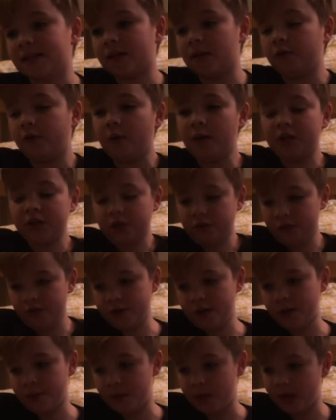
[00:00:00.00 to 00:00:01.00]
ask a question or
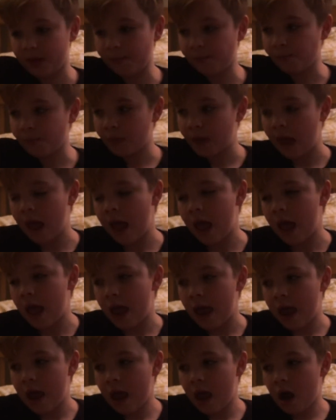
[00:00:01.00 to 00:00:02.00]
something,
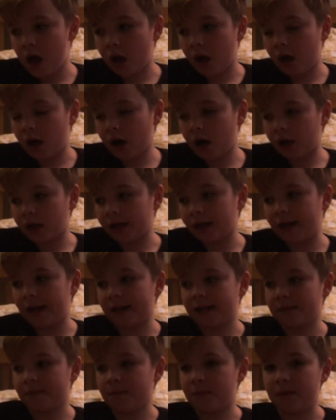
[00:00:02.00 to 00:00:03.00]
I can
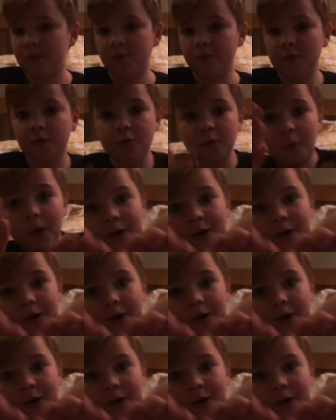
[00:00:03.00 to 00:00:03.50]
ask people who